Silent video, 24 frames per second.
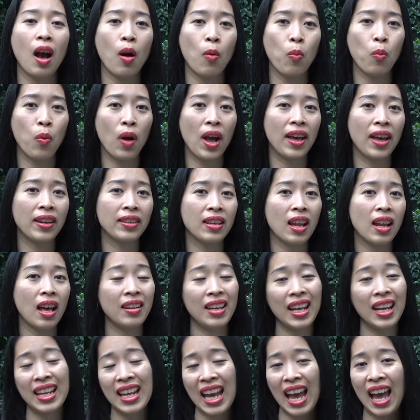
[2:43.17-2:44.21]
when
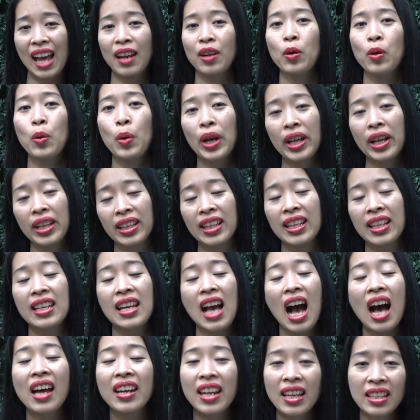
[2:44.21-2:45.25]
they can quickly
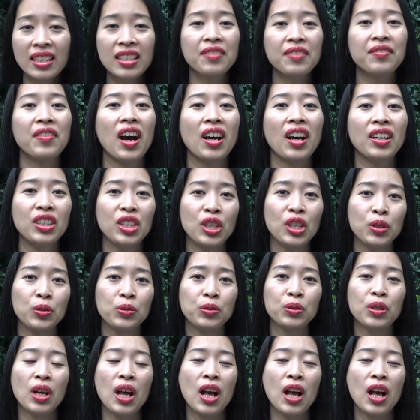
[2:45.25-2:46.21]
identify you.